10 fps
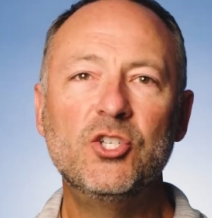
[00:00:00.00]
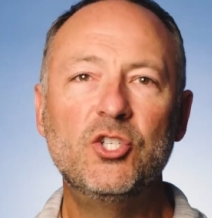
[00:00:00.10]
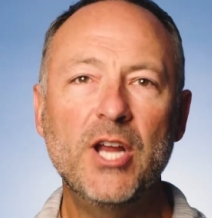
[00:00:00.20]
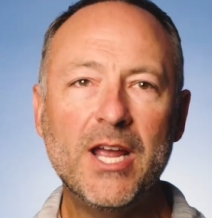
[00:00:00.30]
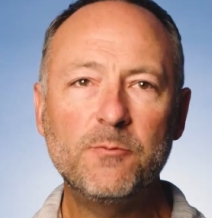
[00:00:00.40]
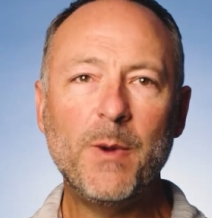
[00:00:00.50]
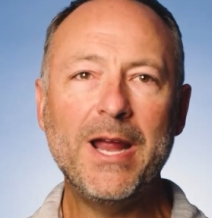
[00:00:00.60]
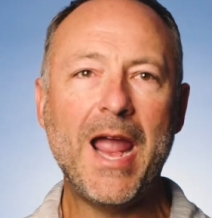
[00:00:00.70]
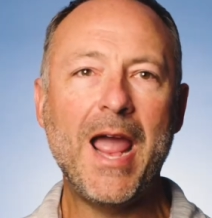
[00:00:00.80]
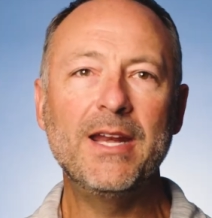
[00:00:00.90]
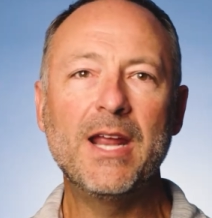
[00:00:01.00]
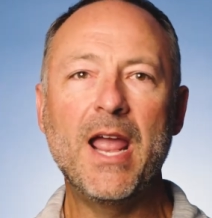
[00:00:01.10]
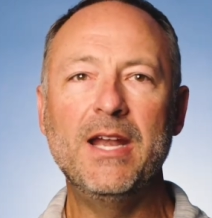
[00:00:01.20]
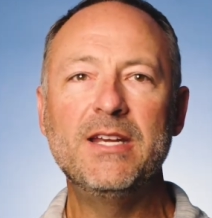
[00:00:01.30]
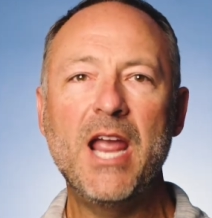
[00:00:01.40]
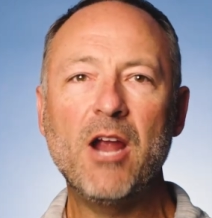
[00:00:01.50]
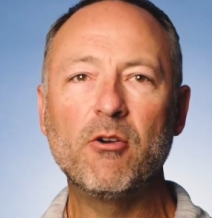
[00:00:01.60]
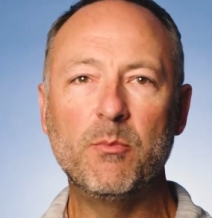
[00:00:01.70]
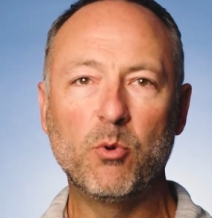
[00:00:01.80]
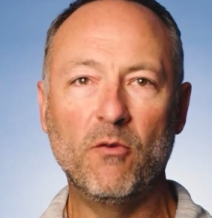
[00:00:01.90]
just by adding an
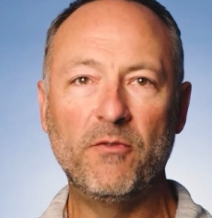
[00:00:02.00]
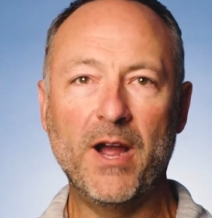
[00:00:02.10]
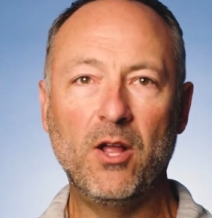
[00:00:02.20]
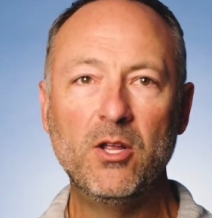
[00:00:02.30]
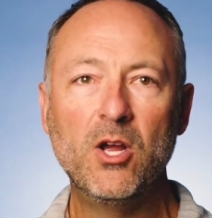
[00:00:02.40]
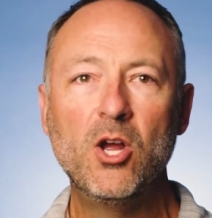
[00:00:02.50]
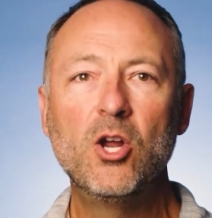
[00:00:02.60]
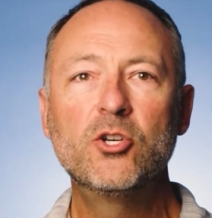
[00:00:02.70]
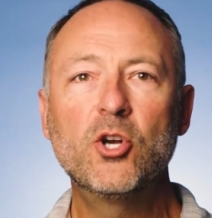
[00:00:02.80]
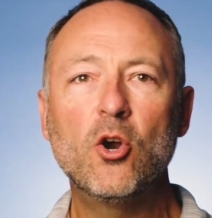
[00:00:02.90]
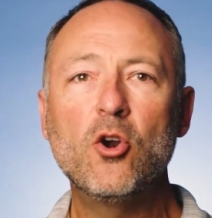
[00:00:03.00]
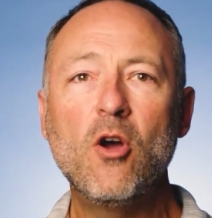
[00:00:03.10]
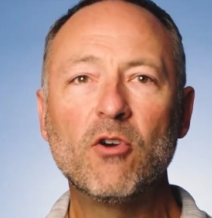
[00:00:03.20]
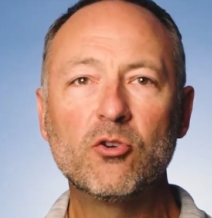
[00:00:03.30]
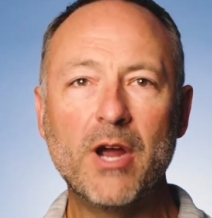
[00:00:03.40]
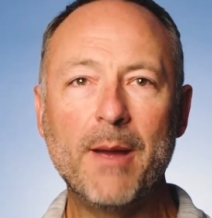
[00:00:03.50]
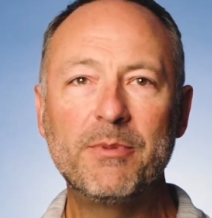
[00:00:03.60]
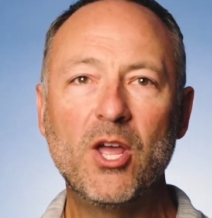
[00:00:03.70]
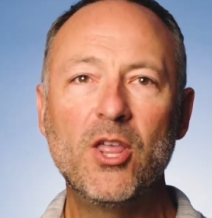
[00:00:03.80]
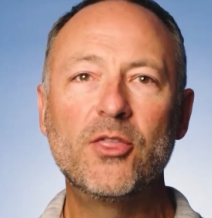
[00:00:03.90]
integrity profile, turnover
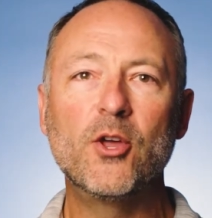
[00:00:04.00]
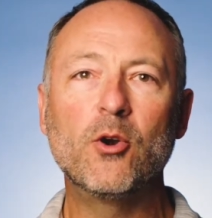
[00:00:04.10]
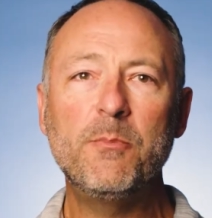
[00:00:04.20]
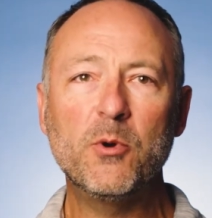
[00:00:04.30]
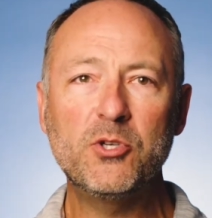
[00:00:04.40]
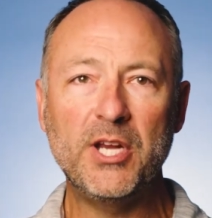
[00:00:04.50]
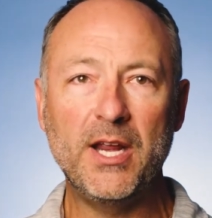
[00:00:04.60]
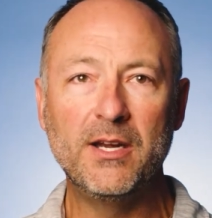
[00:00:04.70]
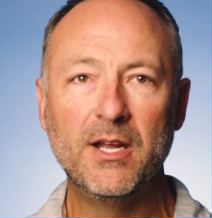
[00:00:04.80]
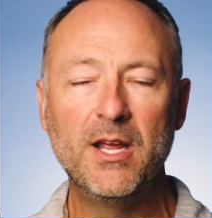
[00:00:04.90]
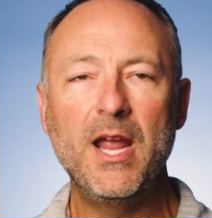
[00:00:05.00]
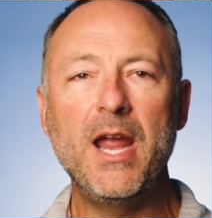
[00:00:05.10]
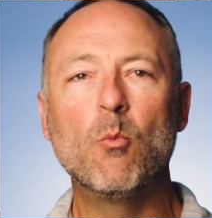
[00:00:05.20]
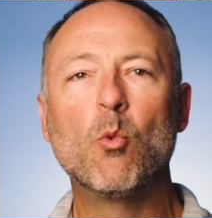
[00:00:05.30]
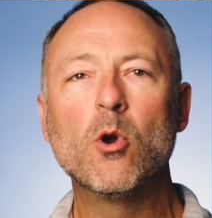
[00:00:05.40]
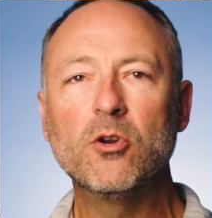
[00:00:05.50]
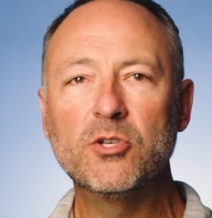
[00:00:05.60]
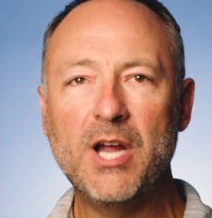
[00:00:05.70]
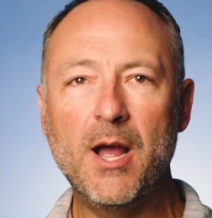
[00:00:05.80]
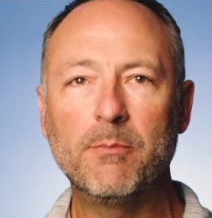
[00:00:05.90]
dropped 30% and workers'
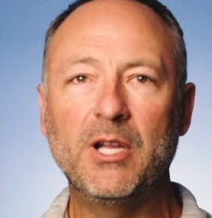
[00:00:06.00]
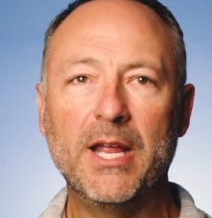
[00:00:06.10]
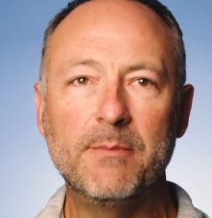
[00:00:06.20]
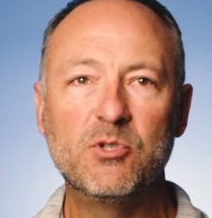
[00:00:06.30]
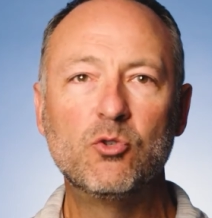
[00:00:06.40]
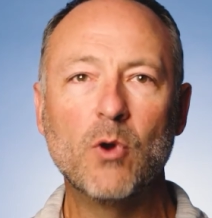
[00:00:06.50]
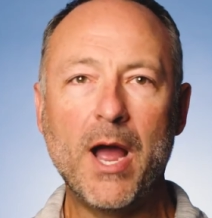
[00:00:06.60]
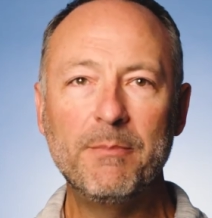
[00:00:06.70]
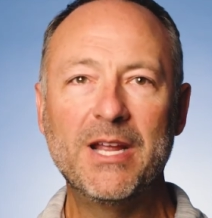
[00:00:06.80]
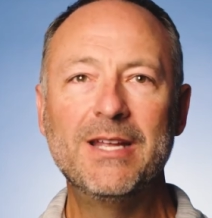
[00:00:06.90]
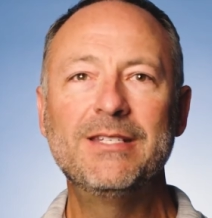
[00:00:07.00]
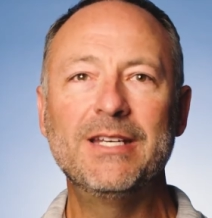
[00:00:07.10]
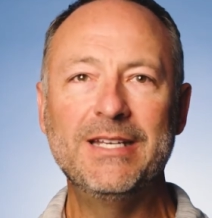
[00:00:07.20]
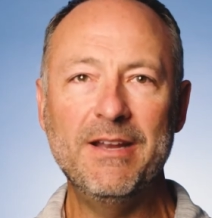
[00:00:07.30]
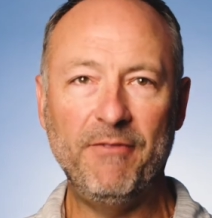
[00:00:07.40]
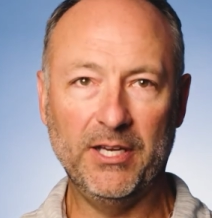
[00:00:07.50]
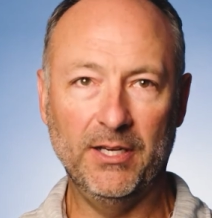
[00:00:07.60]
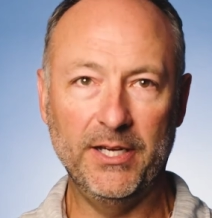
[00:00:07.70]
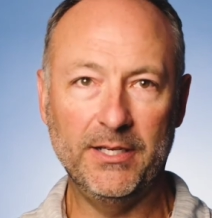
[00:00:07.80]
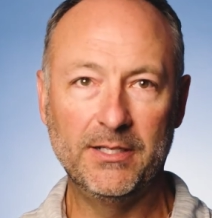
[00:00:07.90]
comp claims dropped
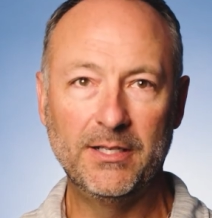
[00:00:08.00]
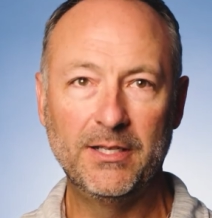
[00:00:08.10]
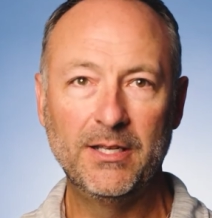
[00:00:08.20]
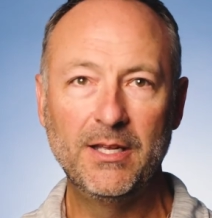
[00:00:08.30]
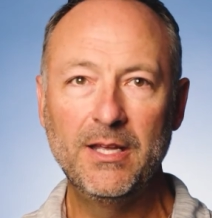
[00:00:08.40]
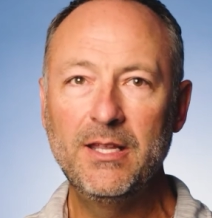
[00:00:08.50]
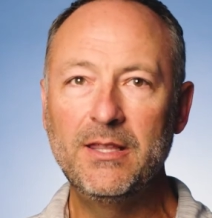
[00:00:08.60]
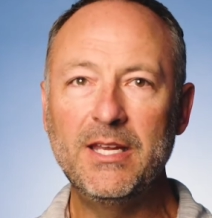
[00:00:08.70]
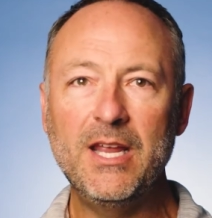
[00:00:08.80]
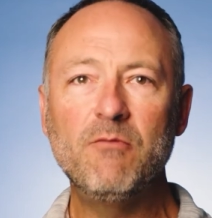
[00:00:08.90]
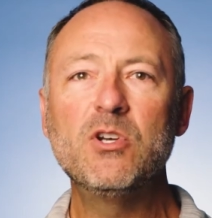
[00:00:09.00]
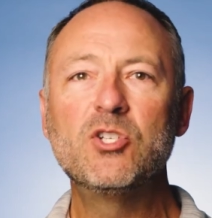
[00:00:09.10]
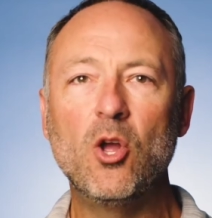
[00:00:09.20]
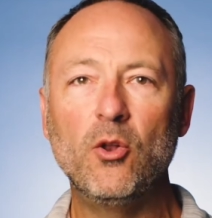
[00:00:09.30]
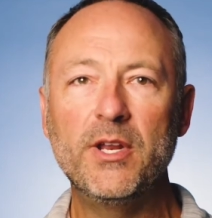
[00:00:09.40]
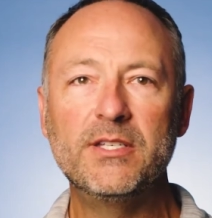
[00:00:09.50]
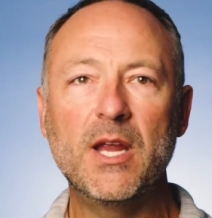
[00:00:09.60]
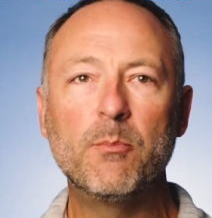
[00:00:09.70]
significantly. The end result is a